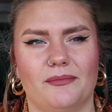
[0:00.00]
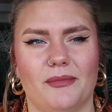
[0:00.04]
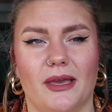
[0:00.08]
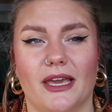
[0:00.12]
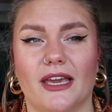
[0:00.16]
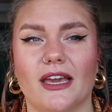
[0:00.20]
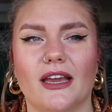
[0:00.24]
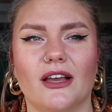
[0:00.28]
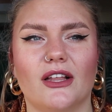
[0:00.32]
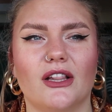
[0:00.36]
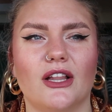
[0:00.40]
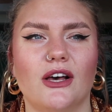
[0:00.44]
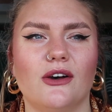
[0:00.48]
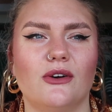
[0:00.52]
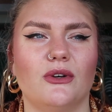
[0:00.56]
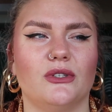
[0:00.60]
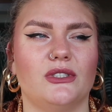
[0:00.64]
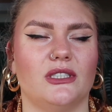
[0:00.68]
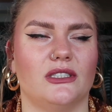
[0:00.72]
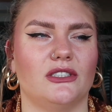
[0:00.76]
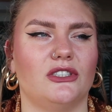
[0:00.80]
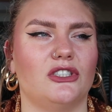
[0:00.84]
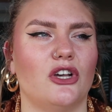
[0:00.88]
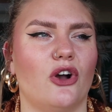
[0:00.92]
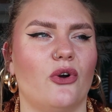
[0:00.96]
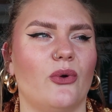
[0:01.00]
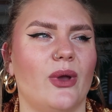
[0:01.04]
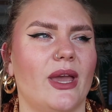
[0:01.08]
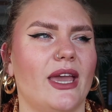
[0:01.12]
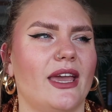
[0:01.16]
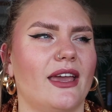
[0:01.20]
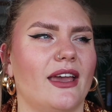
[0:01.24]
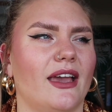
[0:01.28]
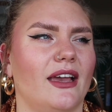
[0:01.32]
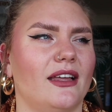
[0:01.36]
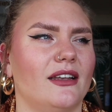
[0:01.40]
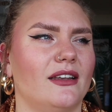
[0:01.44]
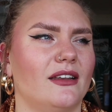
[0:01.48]
making clothes and
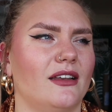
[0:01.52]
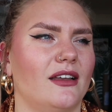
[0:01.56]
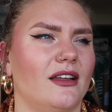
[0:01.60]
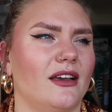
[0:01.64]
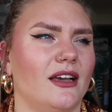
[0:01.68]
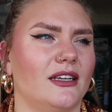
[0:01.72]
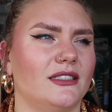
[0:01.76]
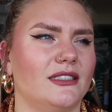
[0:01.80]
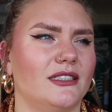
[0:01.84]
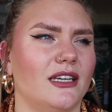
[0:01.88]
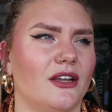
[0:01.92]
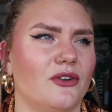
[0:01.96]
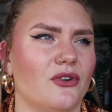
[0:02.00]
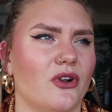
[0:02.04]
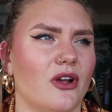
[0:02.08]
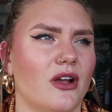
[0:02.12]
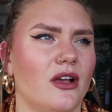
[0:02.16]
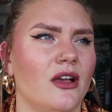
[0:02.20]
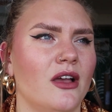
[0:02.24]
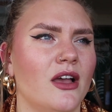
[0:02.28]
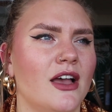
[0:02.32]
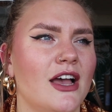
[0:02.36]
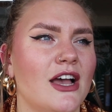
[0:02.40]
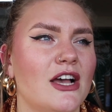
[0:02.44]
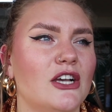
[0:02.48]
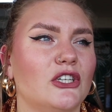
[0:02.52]
sewing and et cetera.